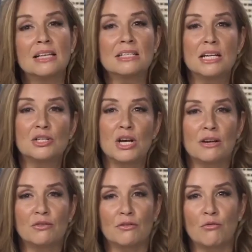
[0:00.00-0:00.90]
get a check of
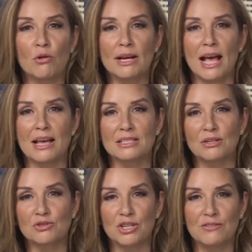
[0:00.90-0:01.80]
your forecast. Here's
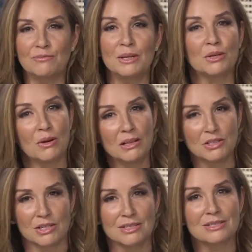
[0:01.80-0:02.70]
Chief
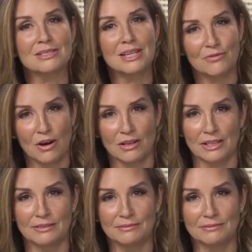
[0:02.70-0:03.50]
Meteorologist Steve Raleigh.